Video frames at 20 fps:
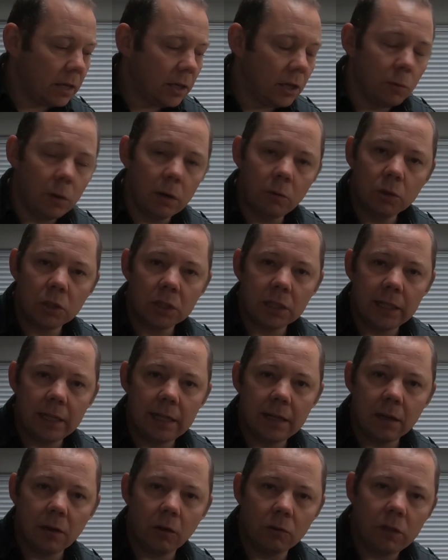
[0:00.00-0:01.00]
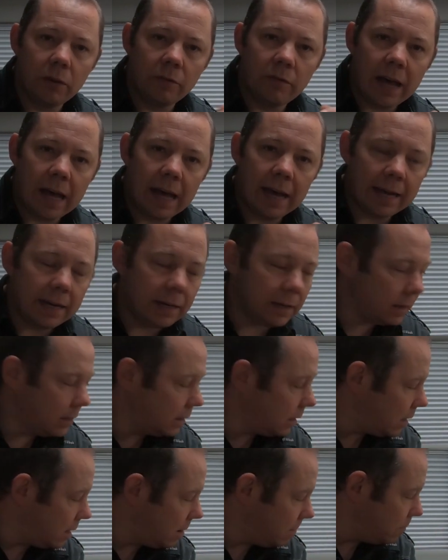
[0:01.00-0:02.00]
You will see that on your van,
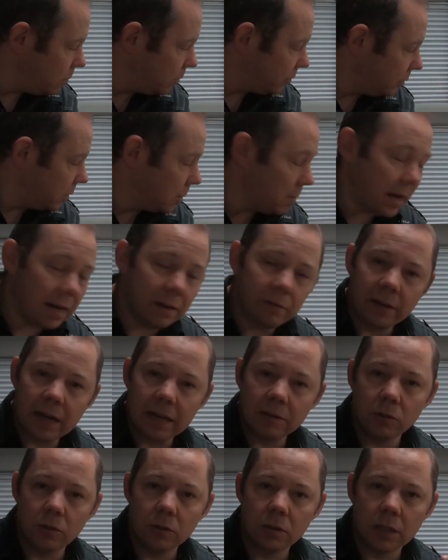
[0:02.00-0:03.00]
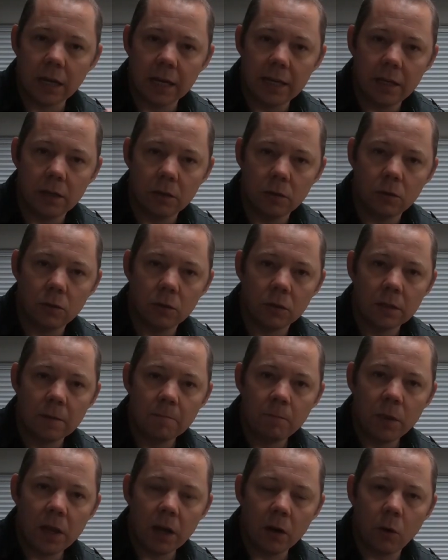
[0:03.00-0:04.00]
from the manufacturers, they use
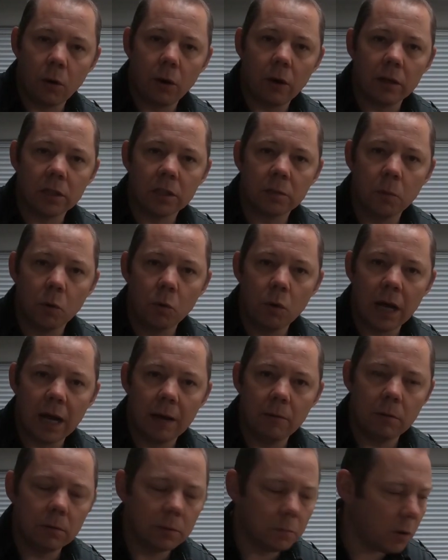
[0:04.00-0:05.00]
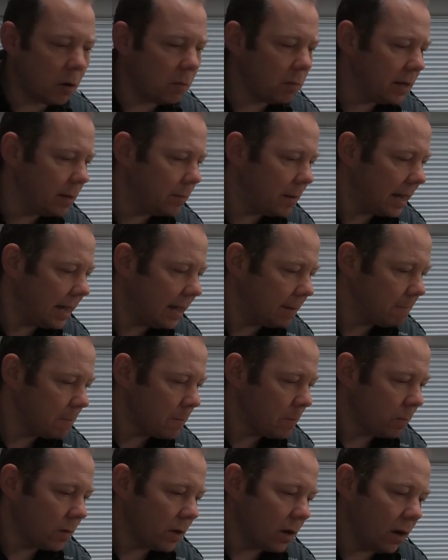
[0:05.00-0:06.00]
quite a small cable, probably about,
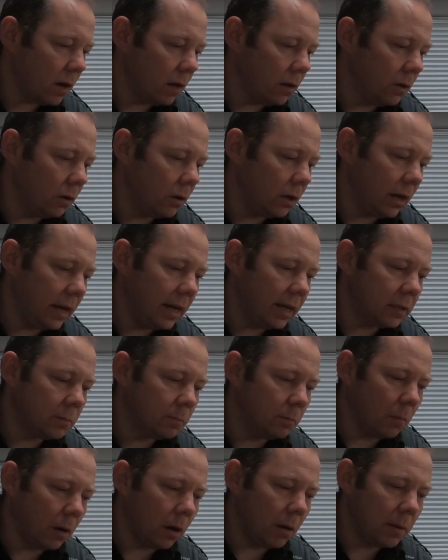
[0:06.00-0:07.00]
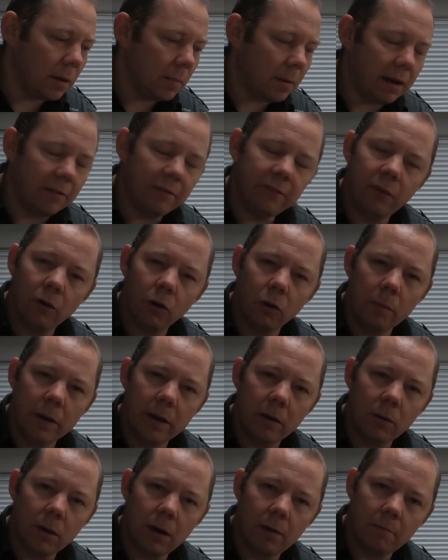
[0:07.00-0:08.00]
looking at it, might be about
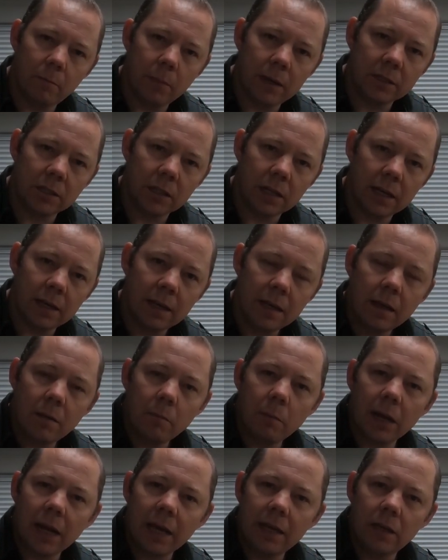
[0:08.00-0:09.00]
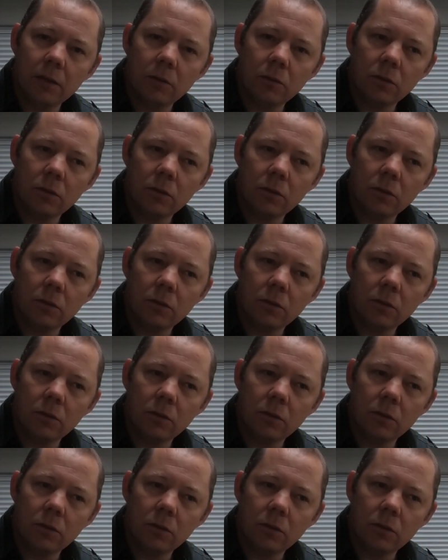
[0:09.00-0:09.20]
4mm, I haven't measured it, but they